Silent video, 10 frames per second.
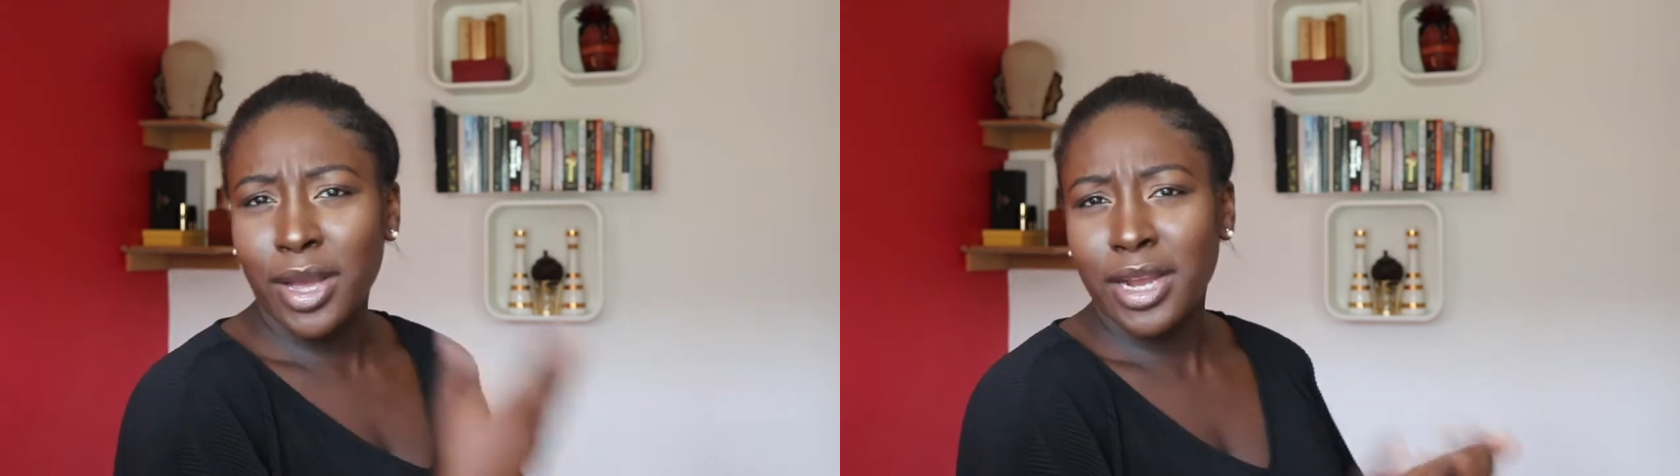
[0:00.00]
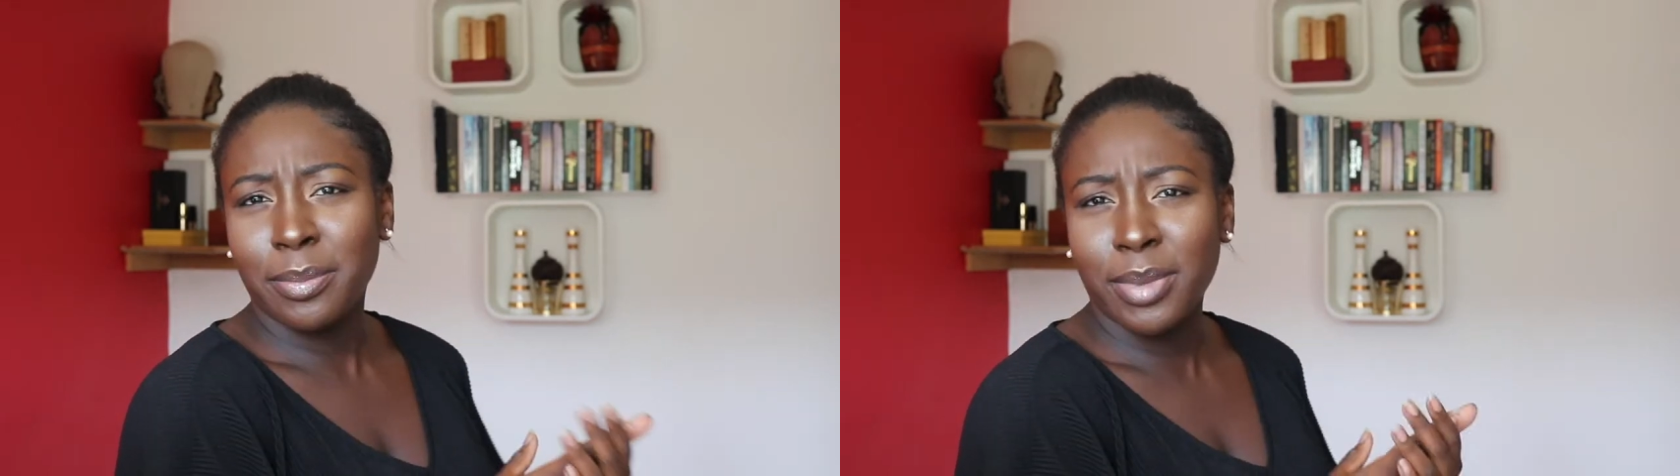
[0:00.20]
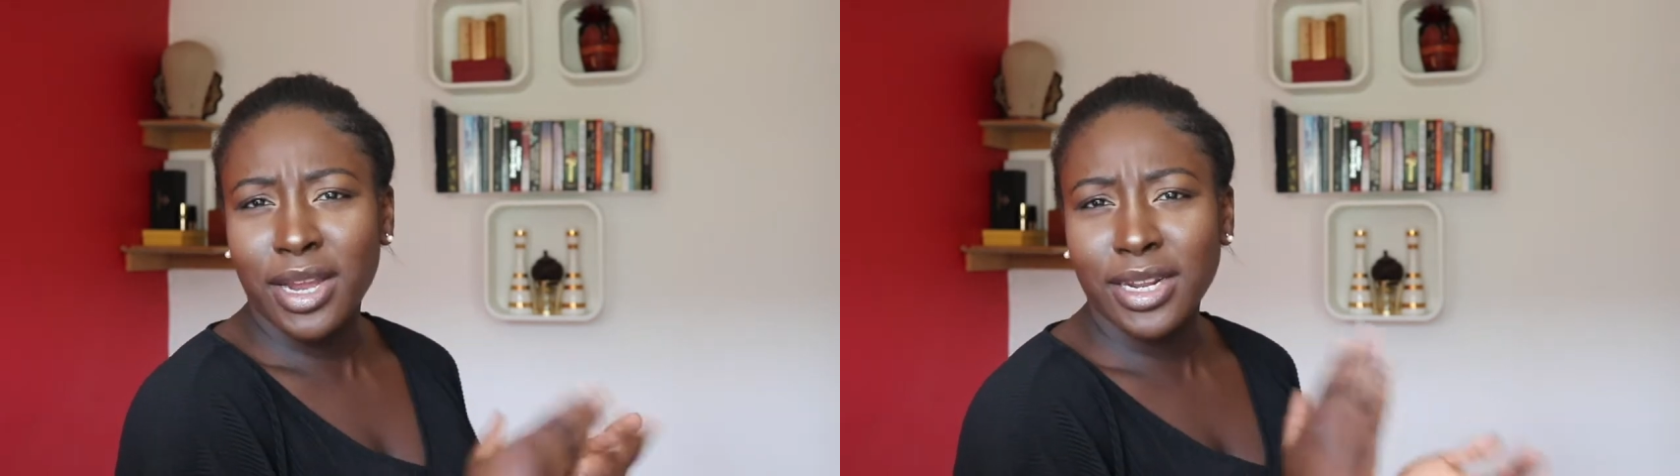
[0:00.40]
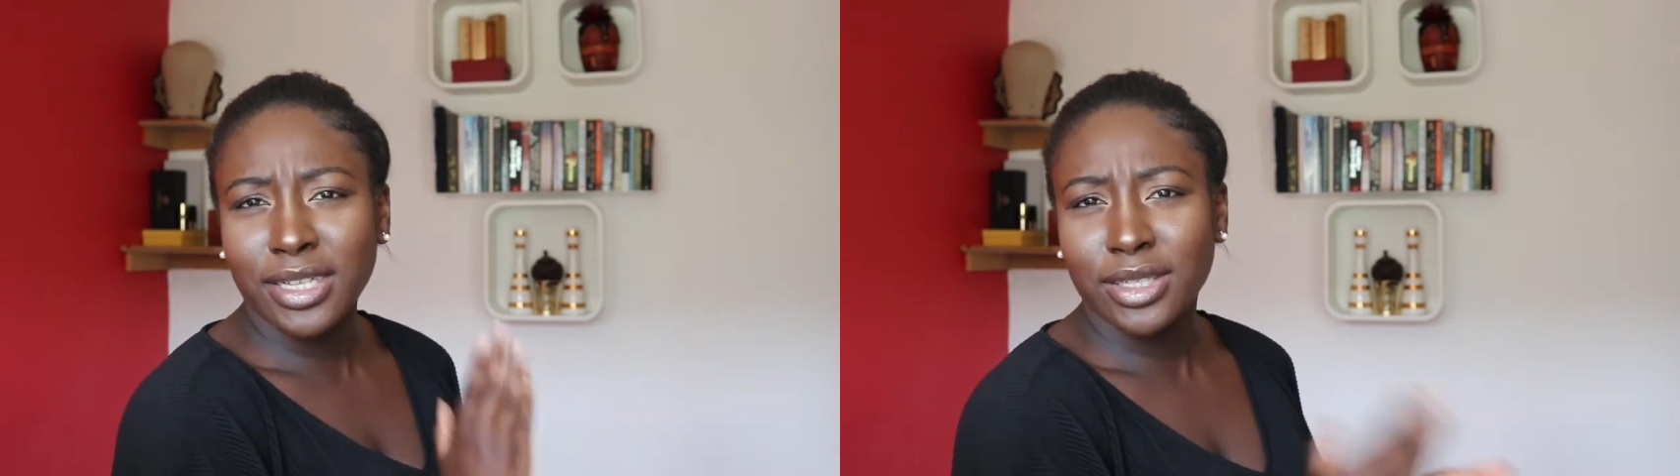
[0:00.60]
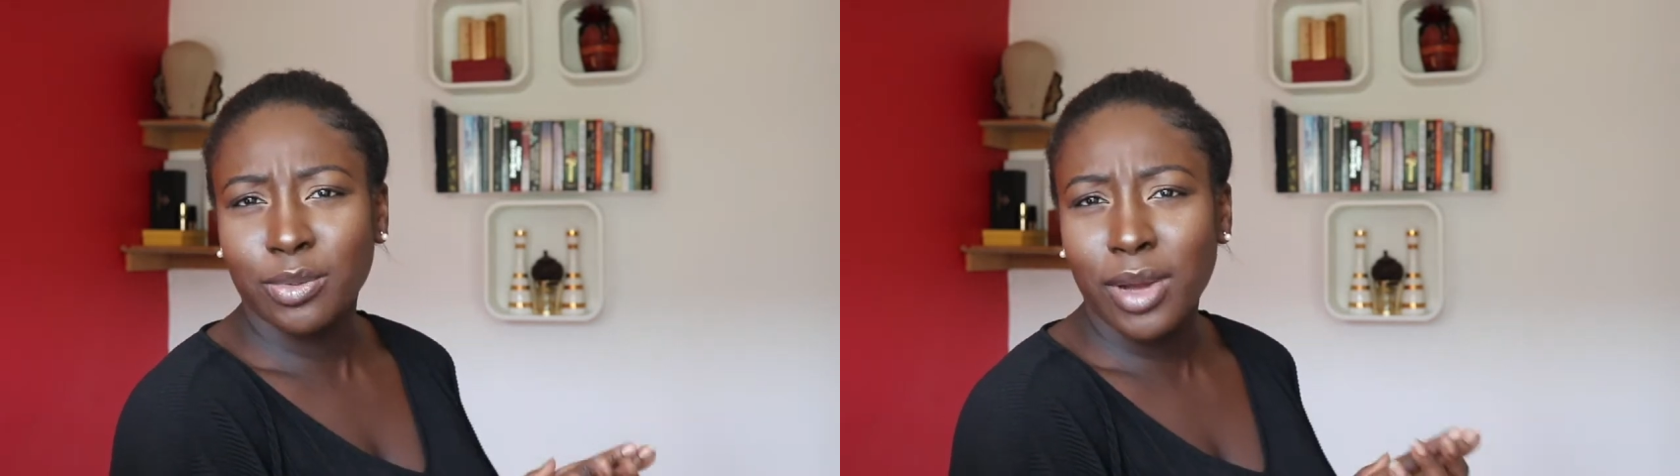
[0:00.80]
early bird
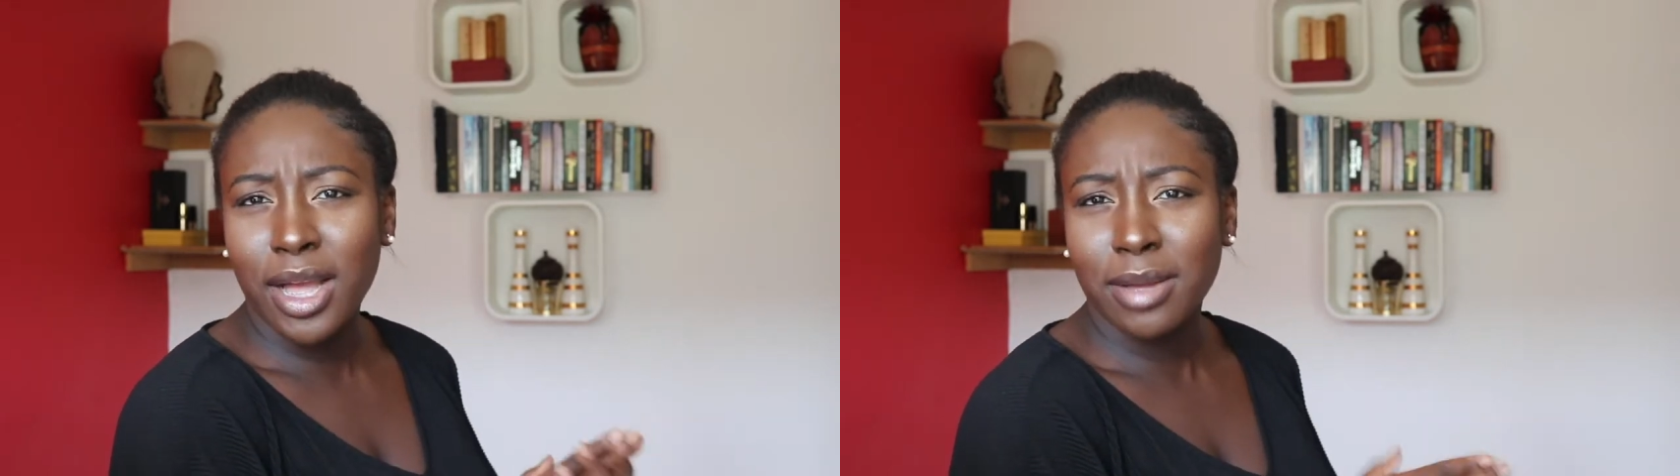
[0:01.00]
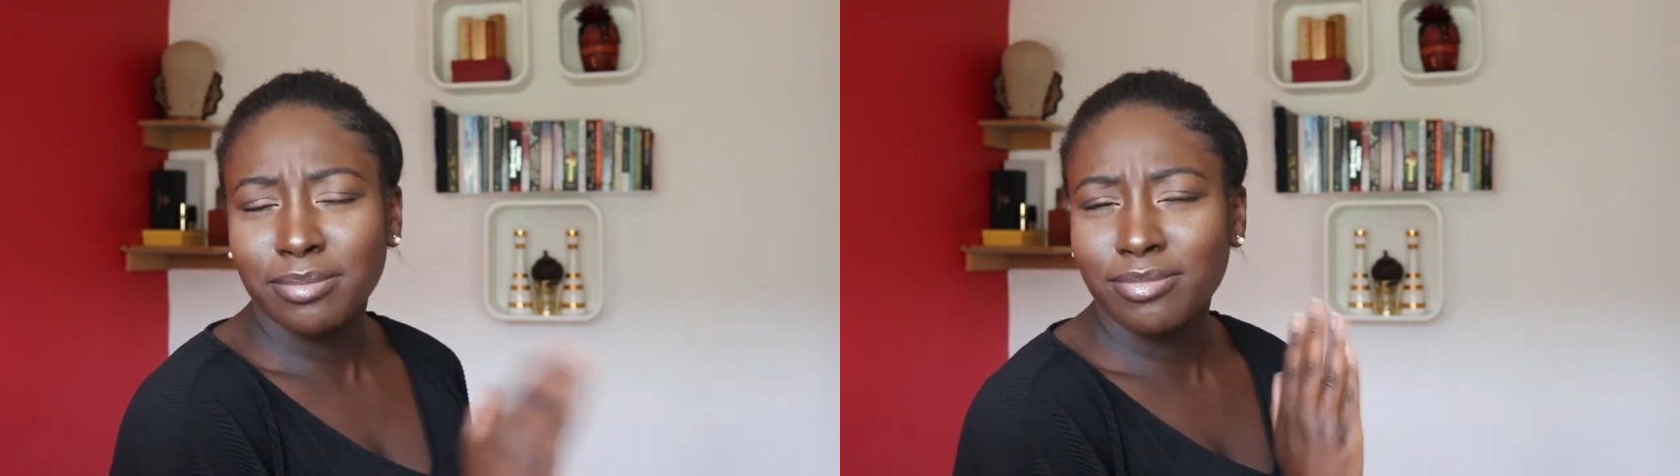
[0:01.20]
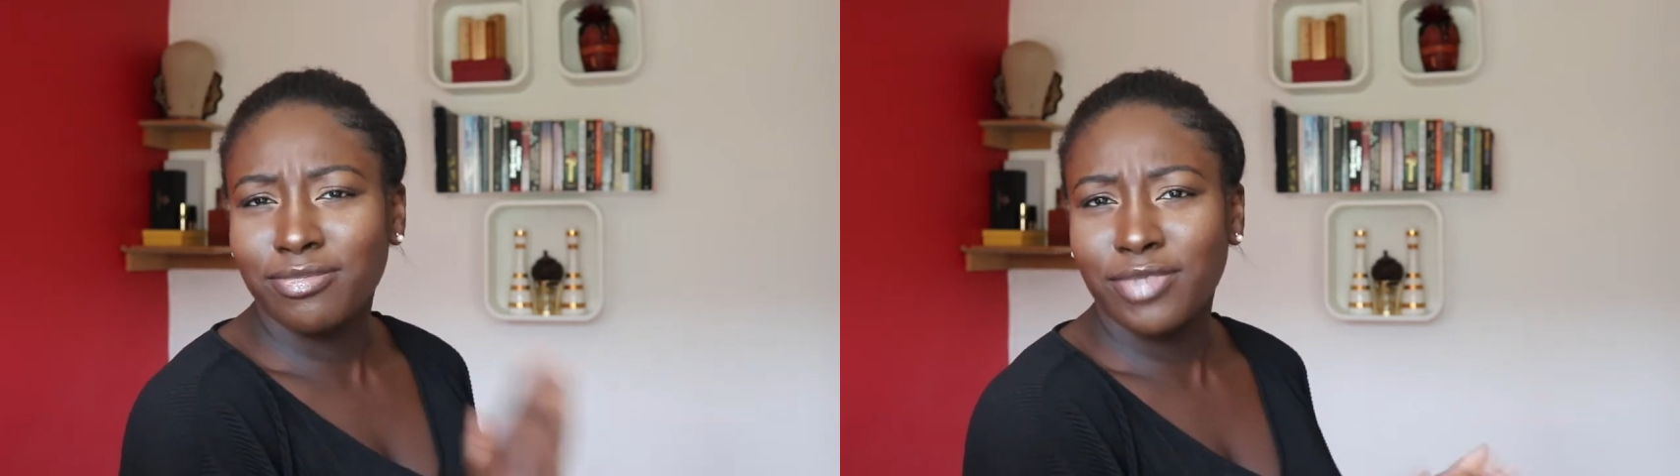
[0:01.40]
gets the worm,